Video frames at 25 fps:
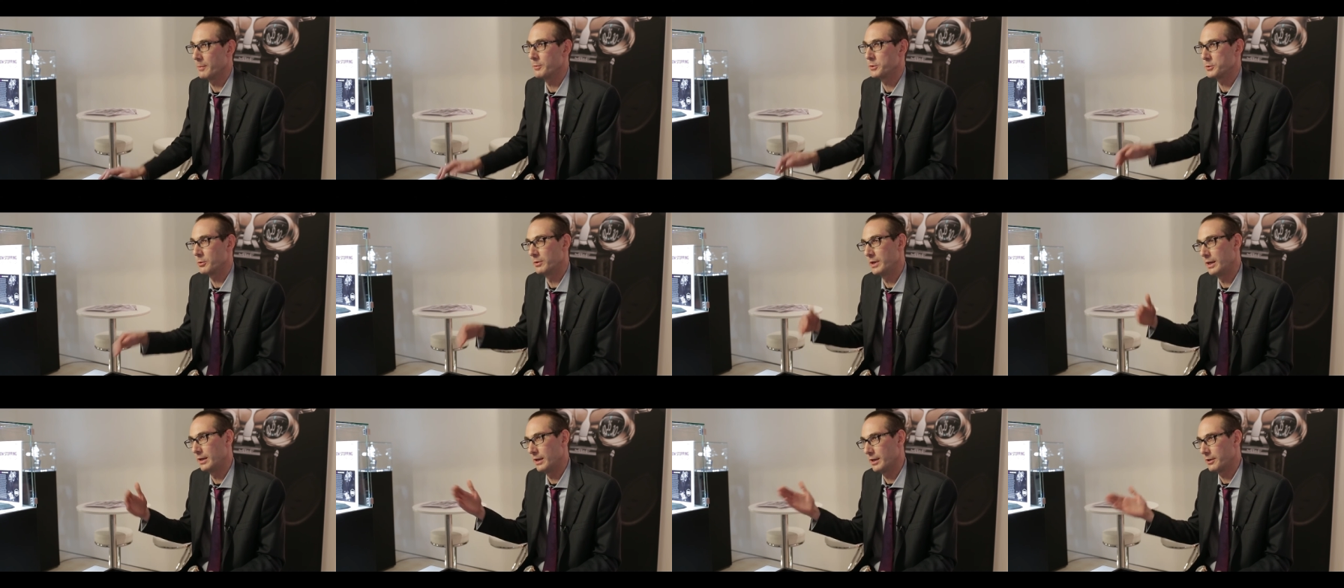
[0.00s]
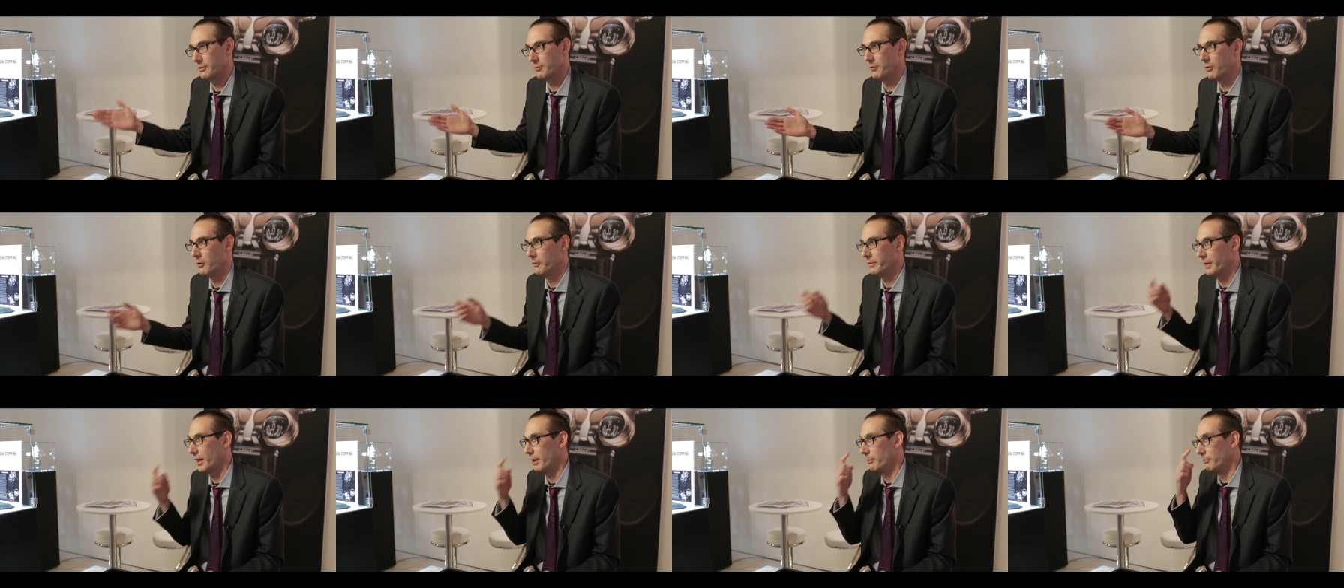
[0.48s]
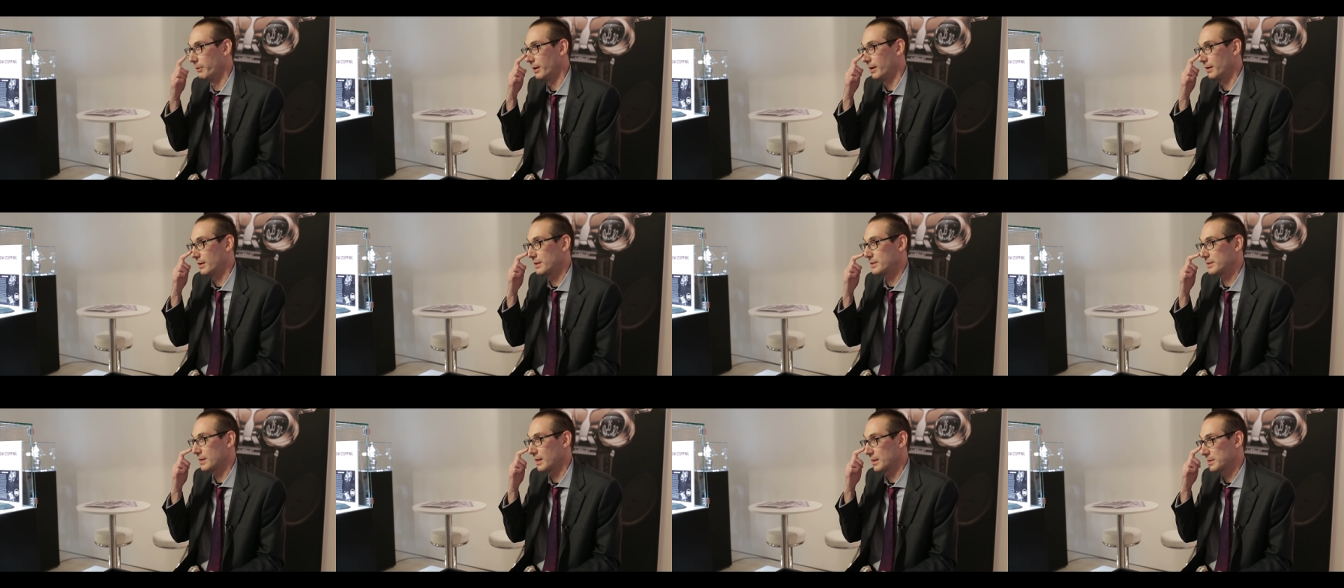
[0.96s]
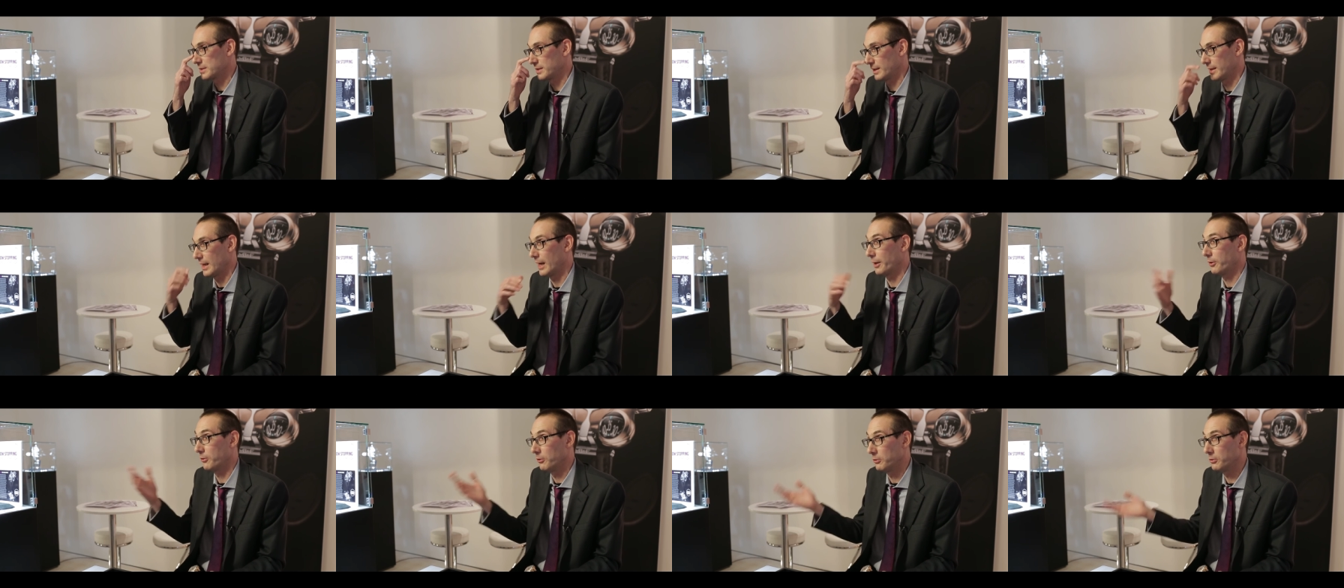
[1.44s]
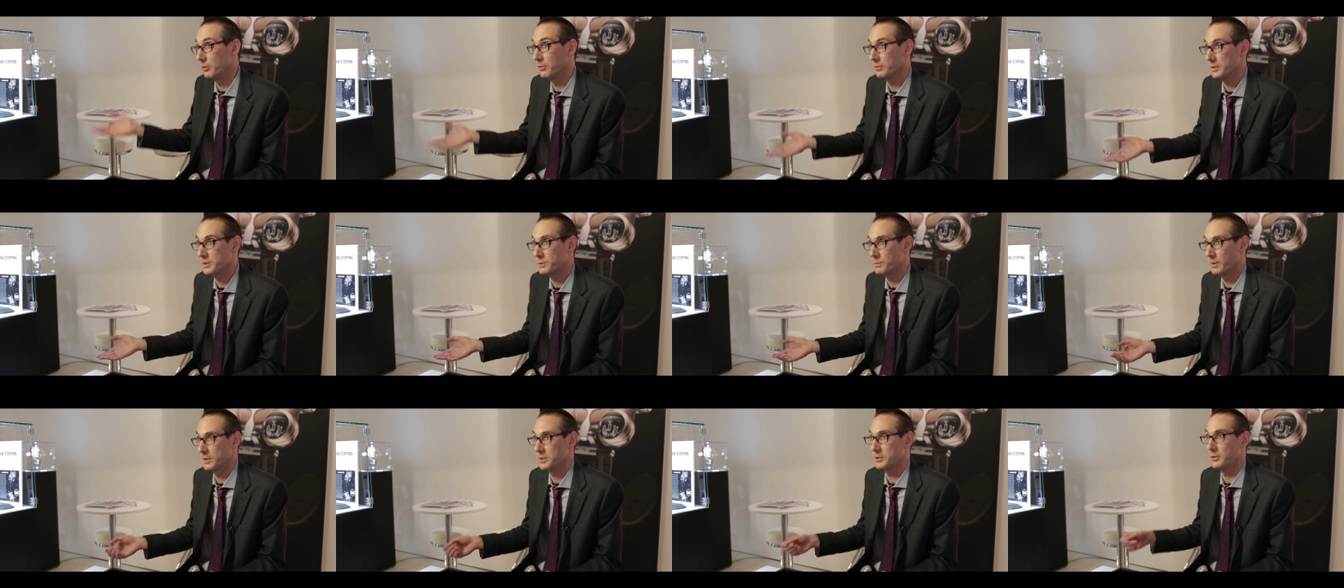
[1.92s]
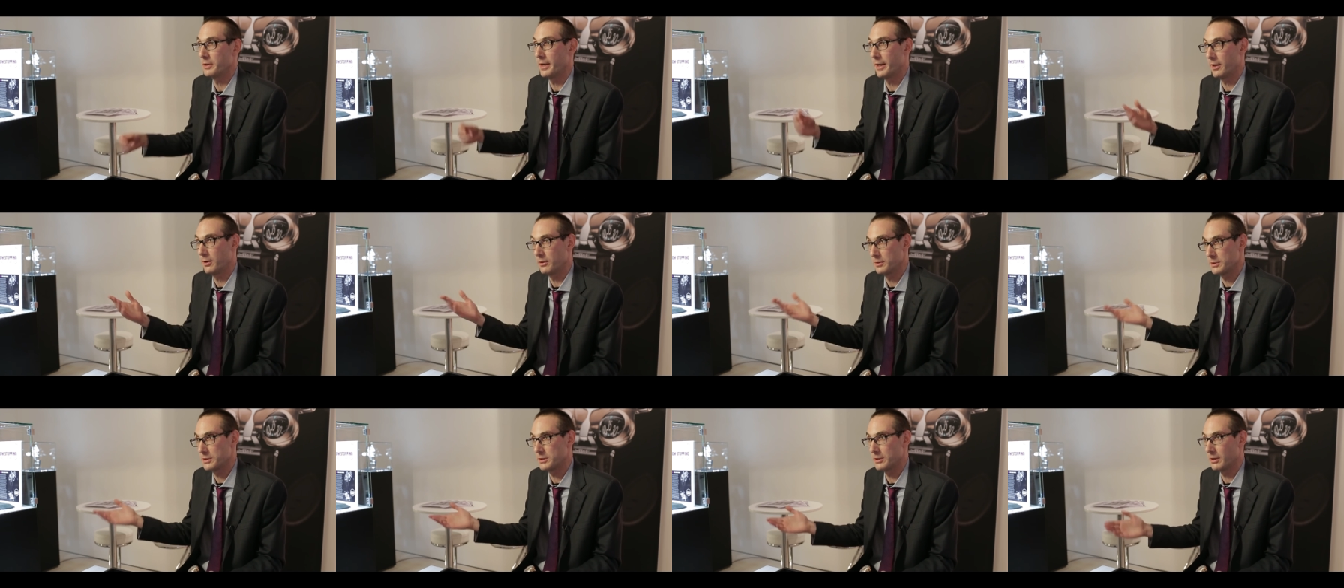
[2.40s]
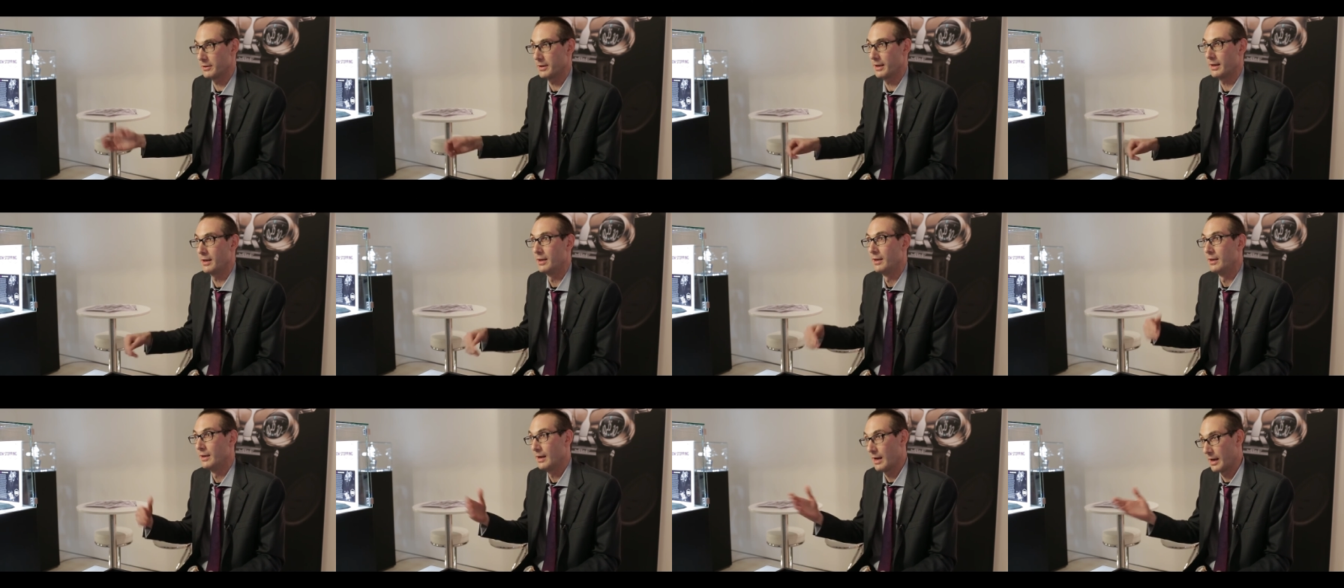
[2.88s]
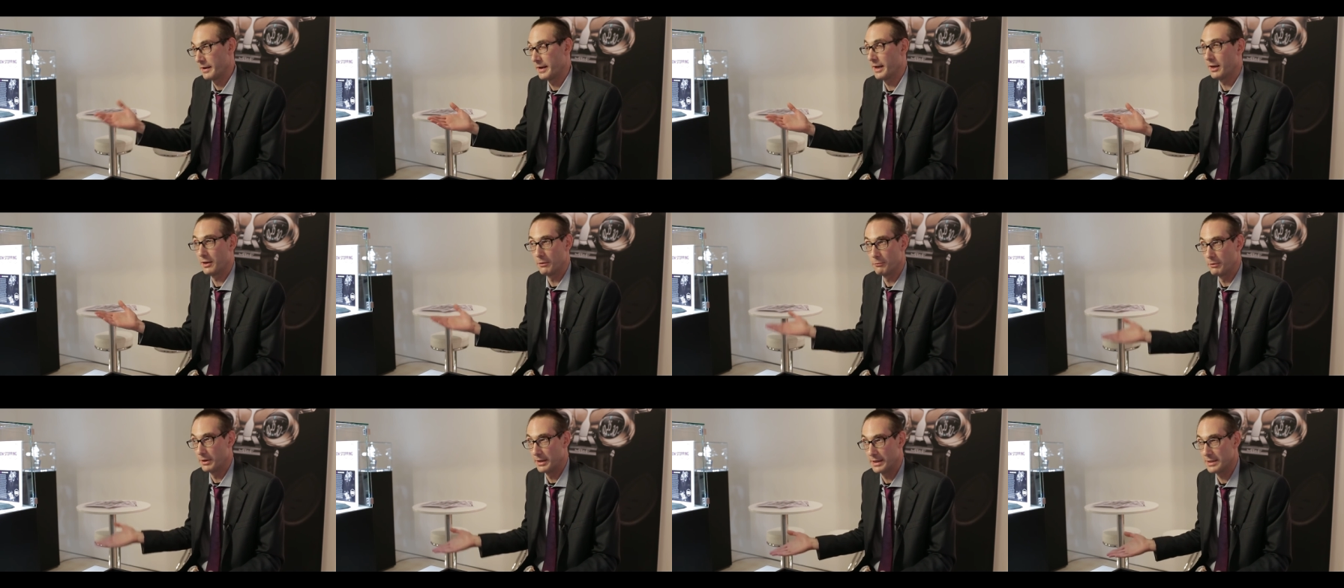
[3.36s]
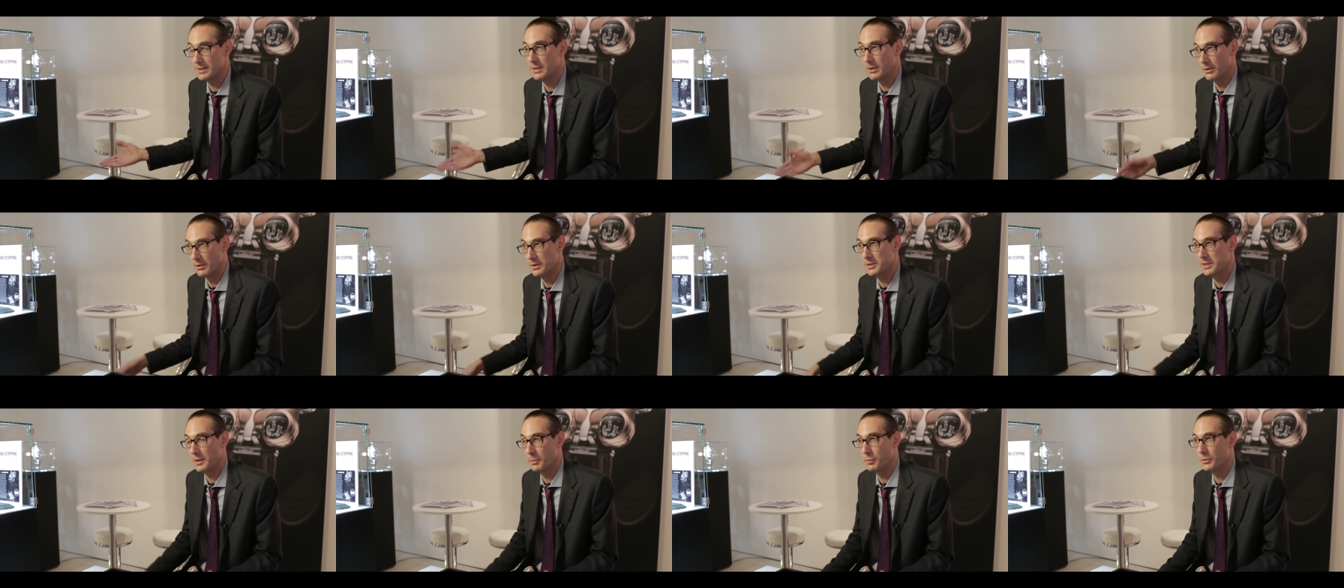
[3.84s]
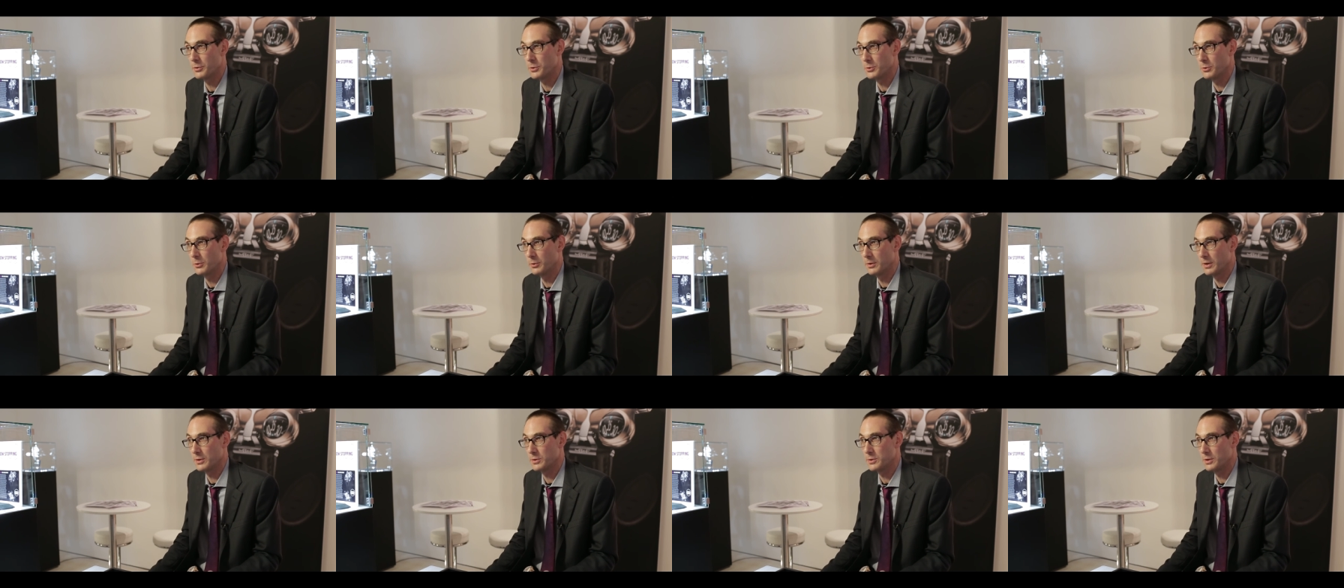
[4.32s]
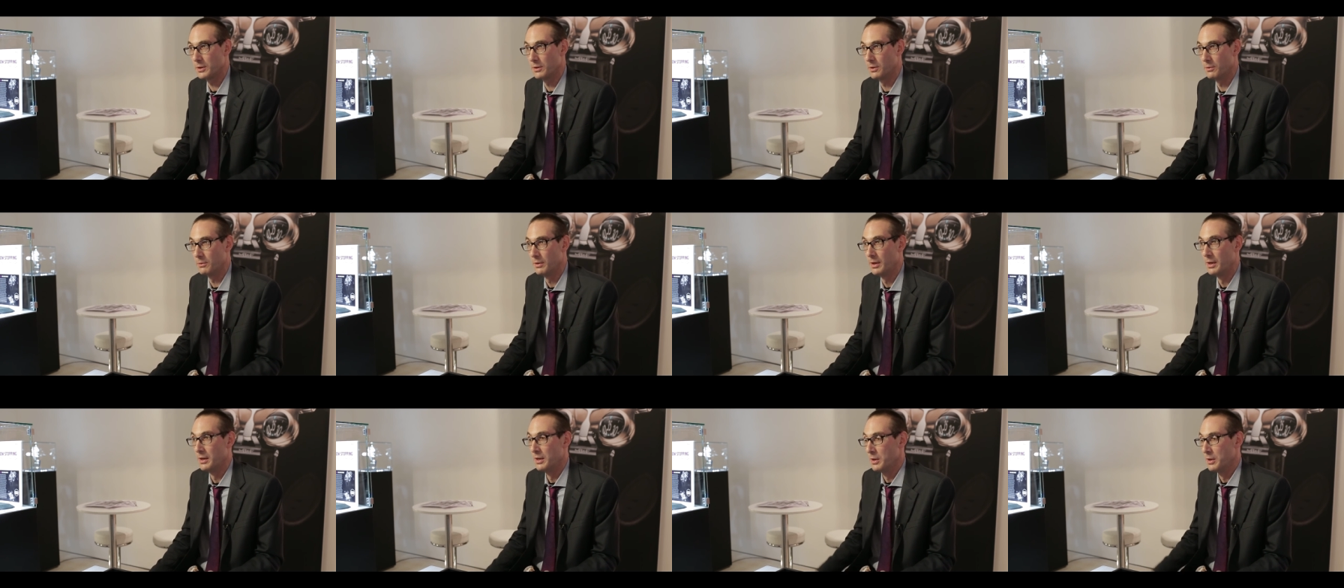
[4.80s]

It was only later on I realised actually I could go to Switzerland, I could study, and I could really seriously pursue this, you know.